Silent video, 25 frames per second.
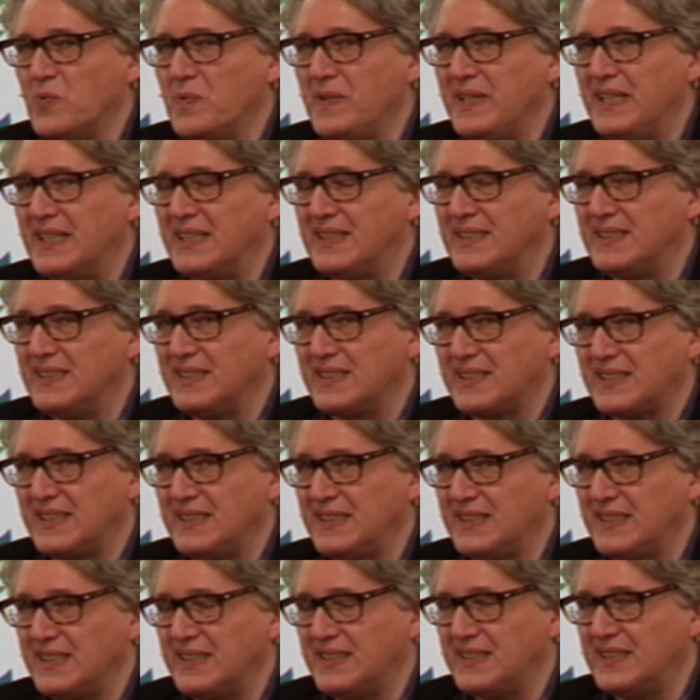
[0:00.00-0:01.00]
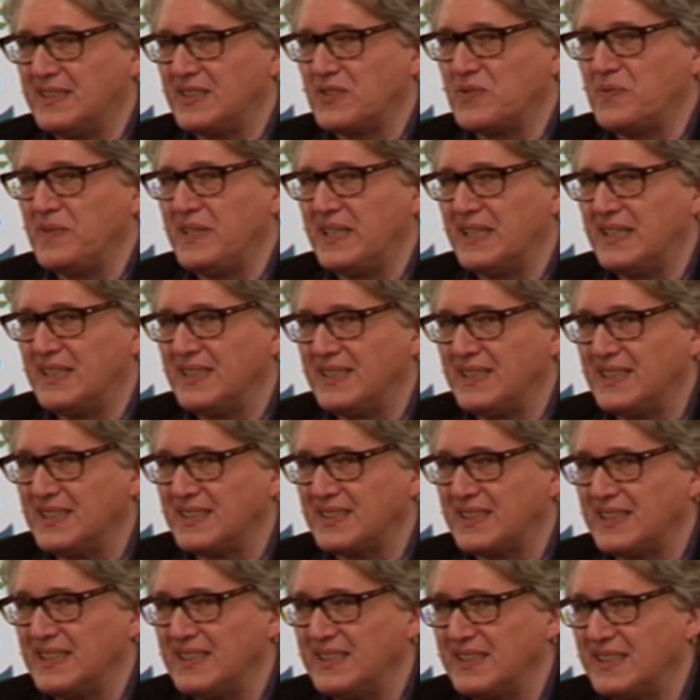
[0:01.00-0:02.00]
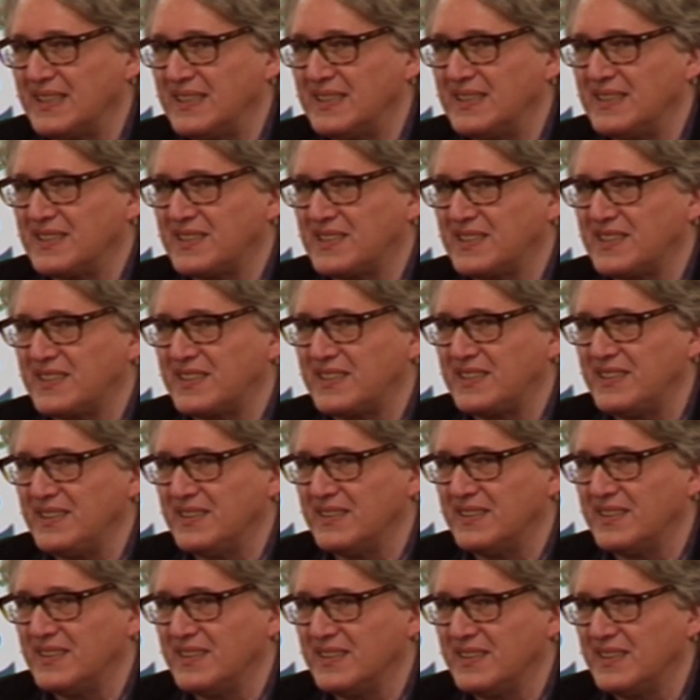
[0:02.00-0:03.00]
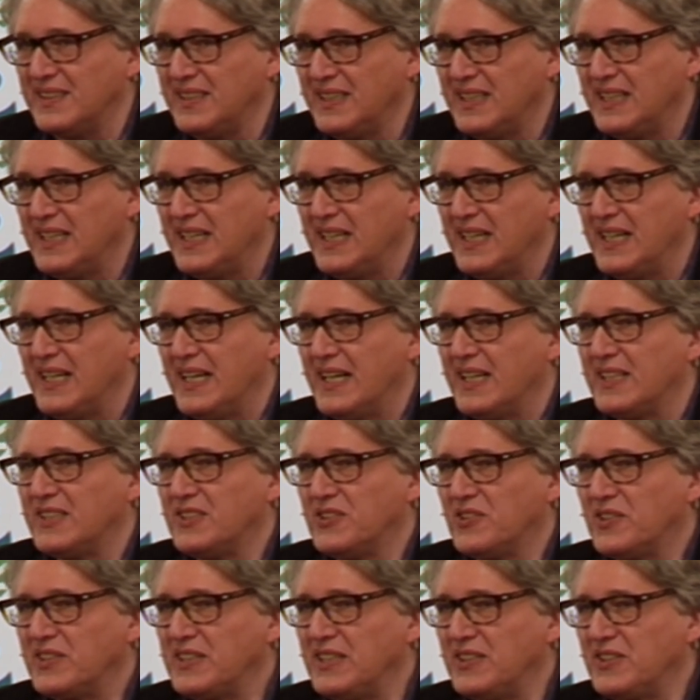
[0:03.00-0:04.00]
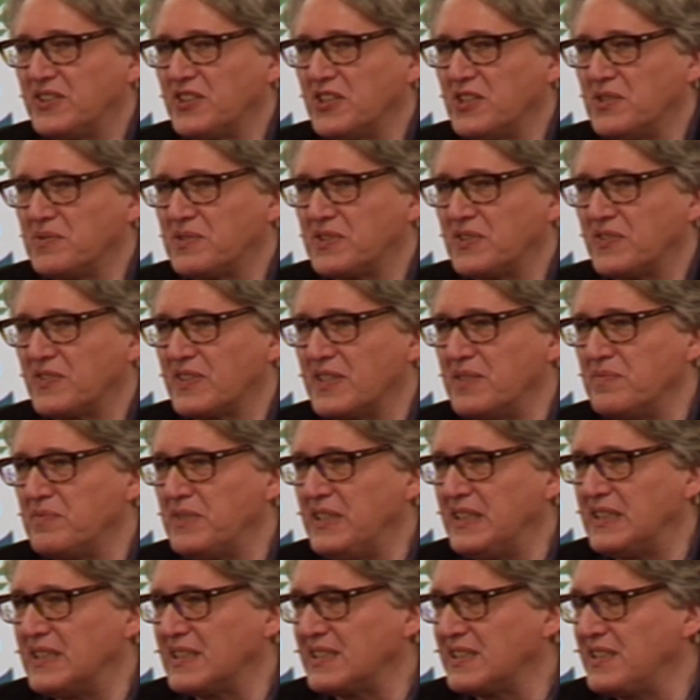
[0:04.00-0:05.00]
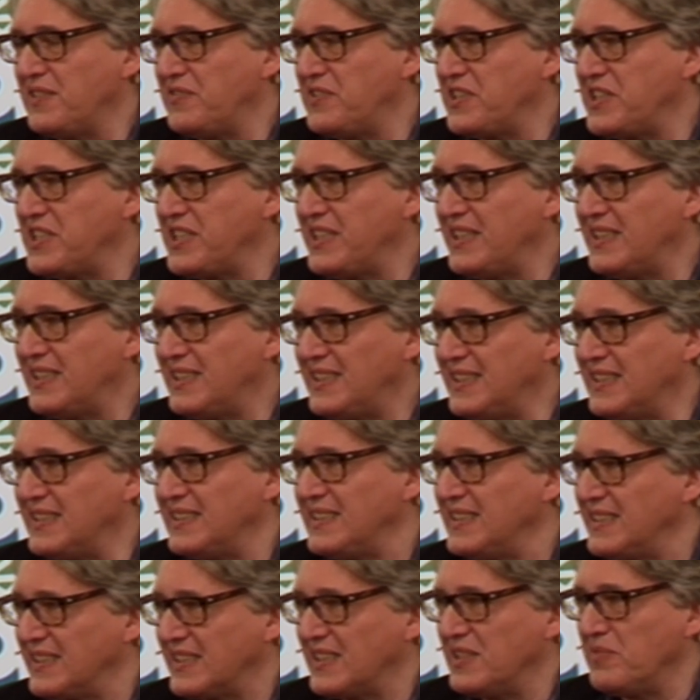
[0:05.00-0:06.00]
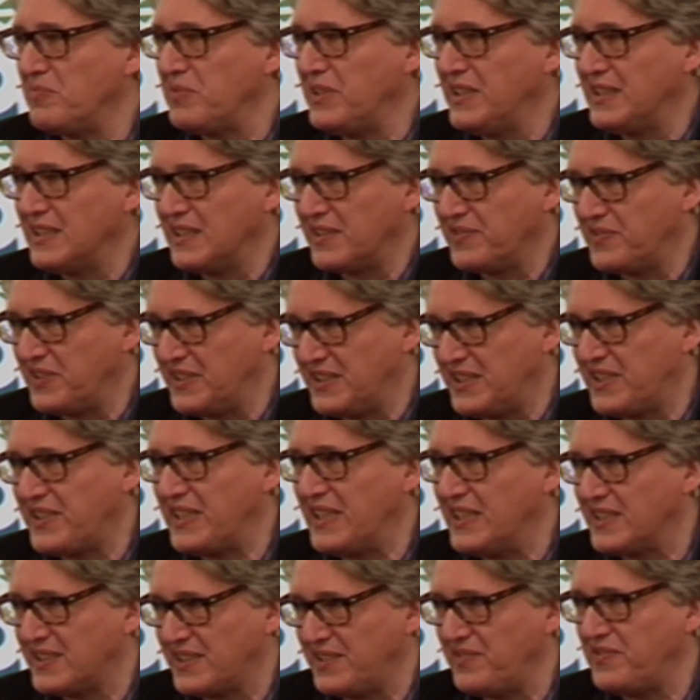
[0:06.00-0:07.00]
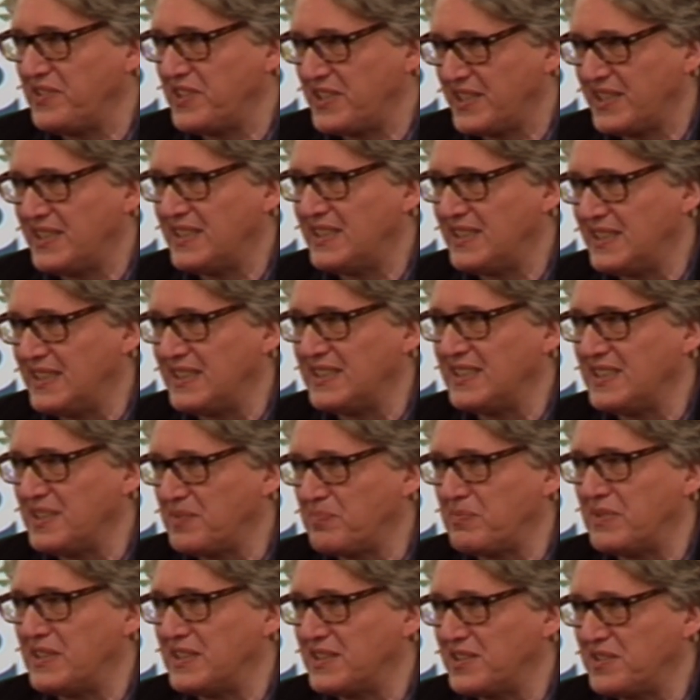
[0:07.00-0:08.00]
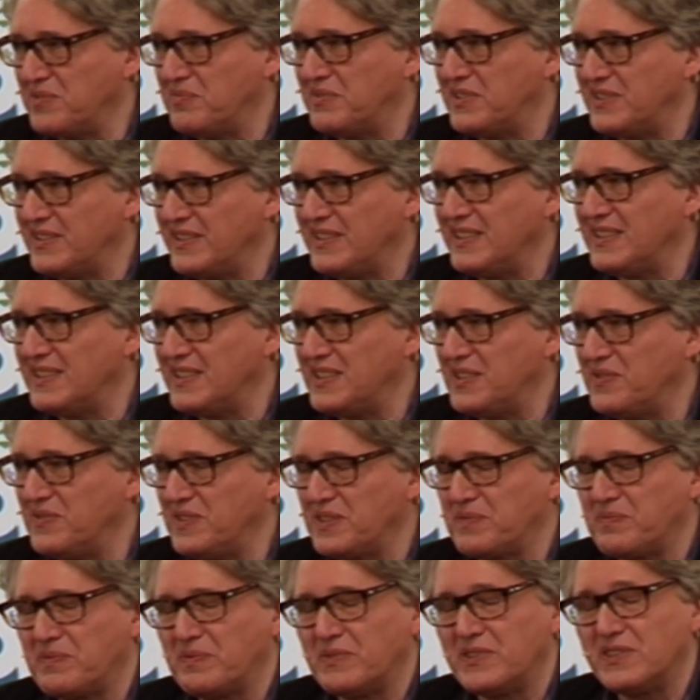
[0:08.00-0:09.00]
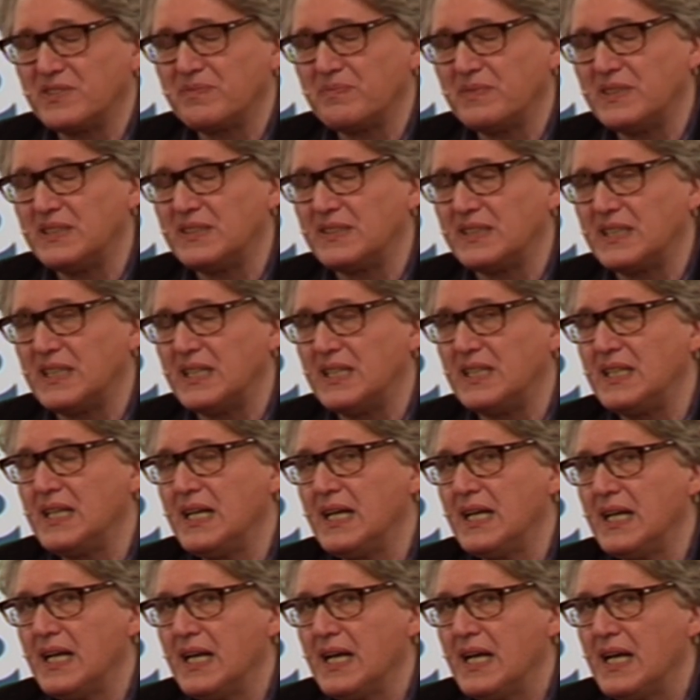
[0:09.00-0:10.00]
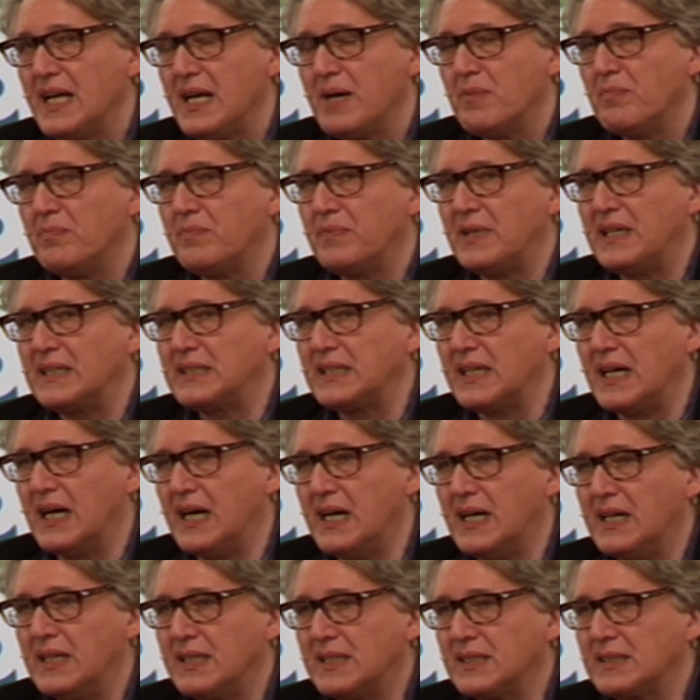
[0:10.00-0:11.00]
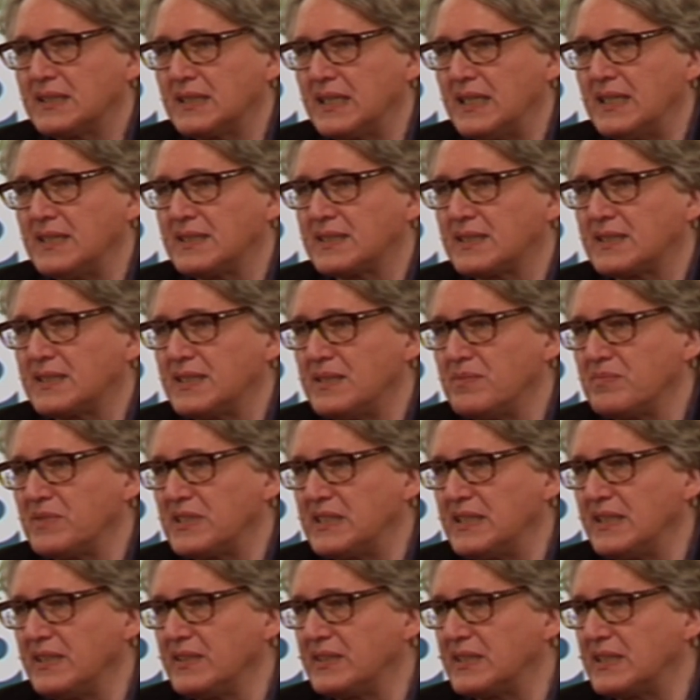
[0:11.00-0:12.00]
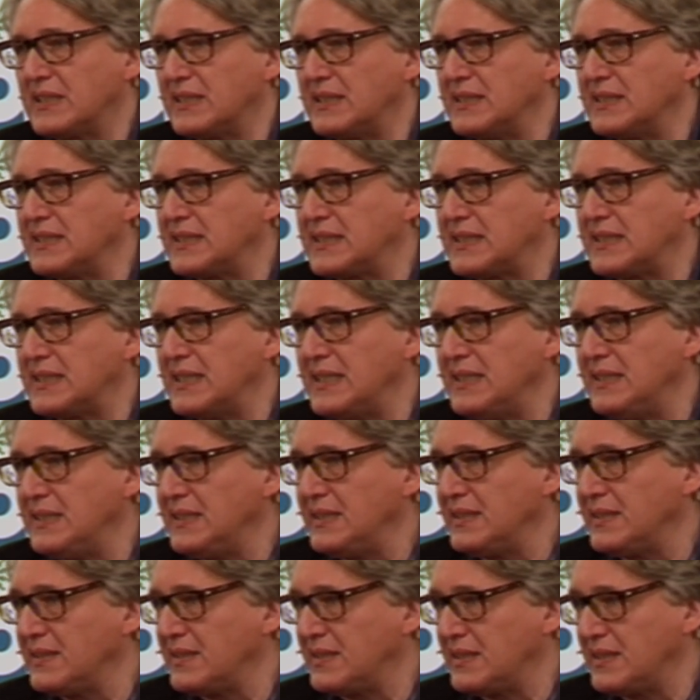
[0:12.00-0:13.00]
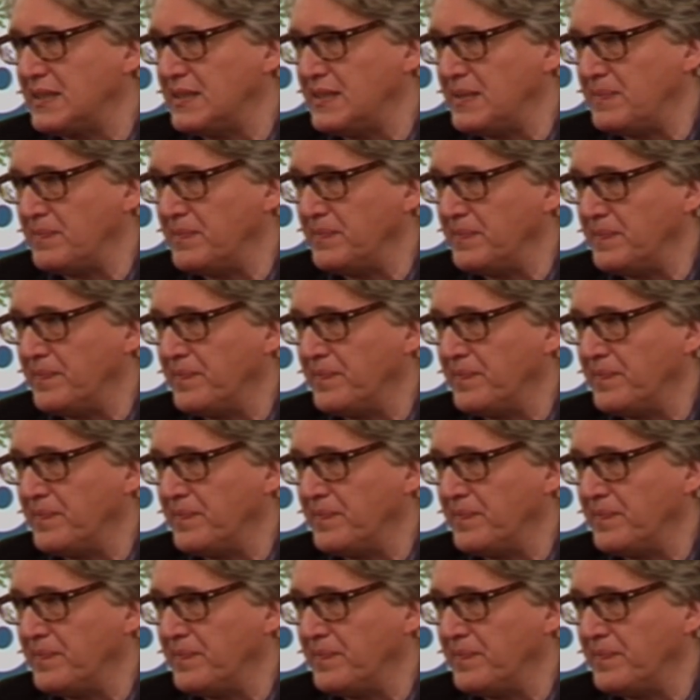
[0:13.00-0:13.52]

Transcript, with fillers: we understand art. We understand art still. Not in terms of complete artificiality. Complete artificiality is possible, yeah, about that. But art as something transcending time.